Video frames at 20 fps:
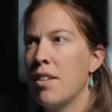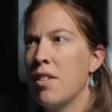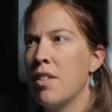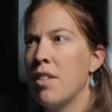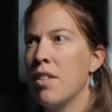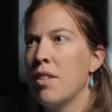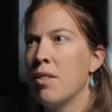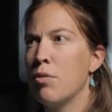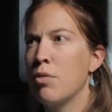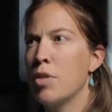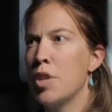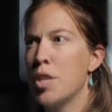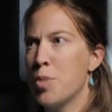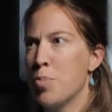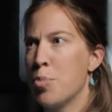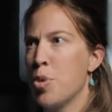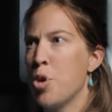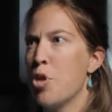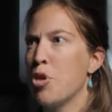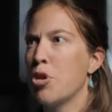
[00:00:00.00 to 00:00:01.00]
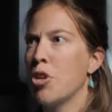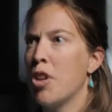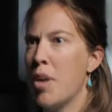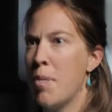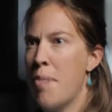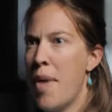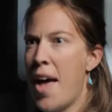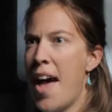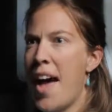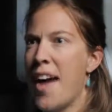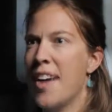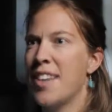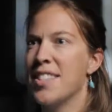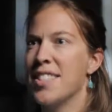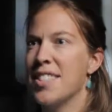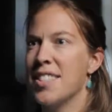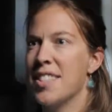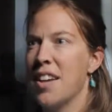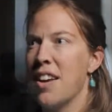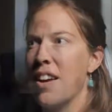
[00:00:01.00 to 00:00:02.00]
the REACH program
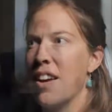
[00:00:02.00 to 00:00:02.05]
has